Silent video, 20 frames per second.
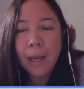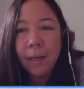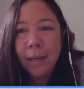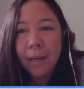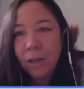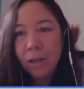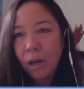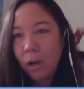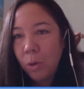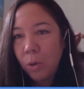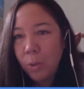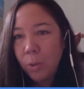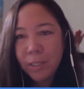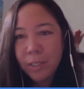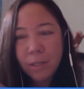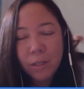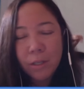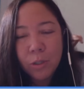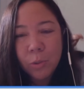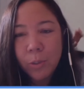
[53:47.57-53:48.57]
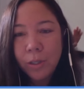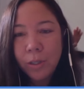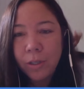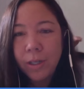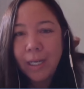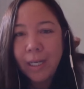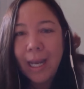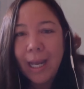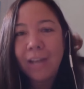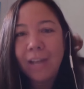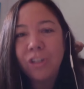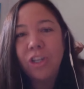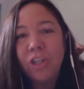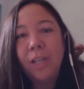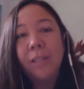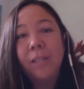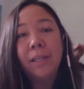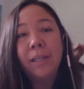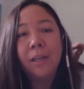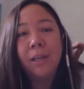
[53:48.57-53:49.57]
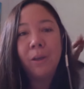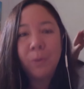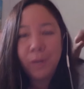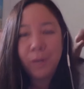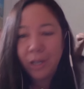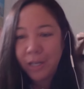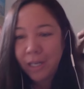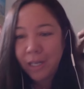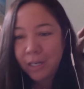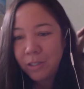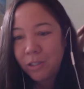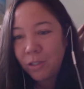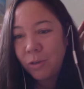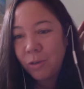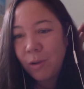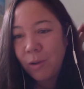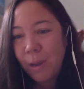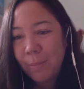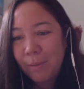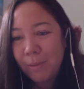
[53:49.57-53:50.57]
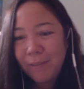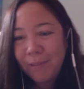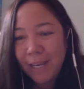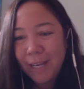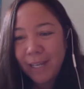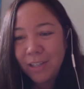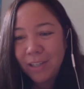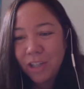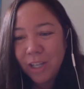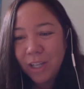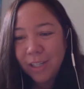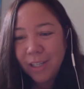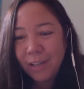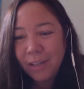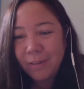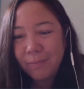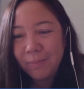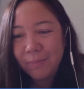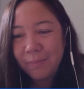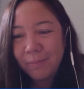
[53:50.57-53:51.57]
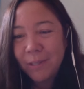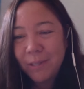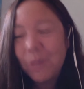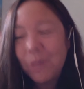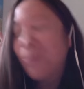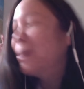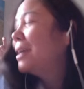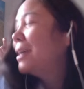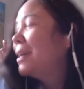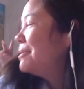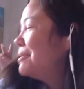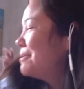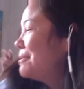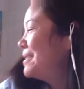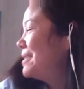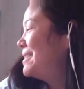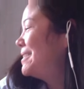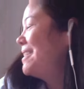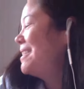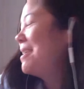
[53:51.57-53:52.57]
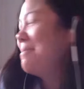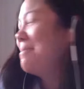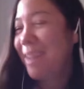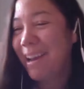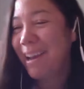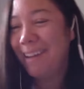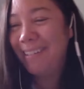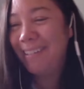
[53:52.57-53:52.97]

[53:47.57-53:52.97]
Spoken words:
and always on Twitter at Jen Leo and on Instagram at Vegas Jen Leo. Cora, you can stop now.